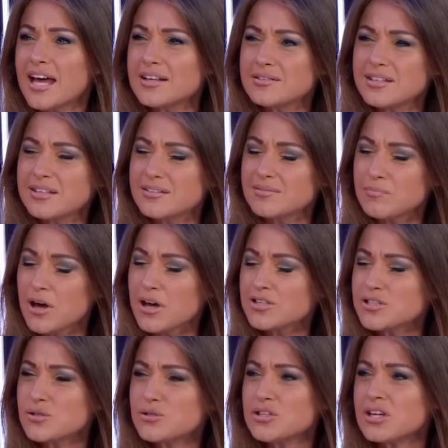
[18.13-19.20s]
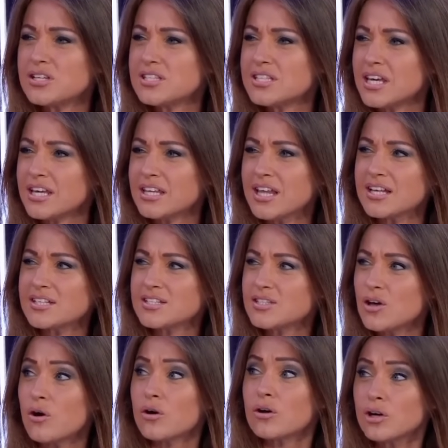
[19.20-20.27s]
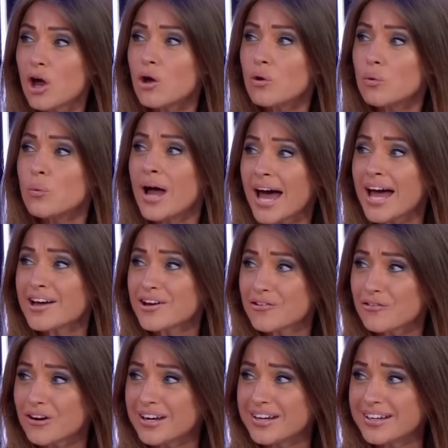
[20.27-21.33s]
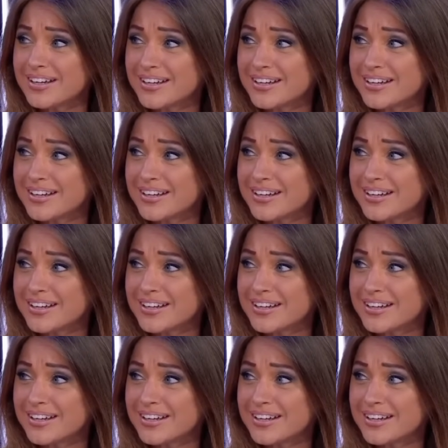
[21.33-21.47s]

That person who started singing that song, no, we're angry.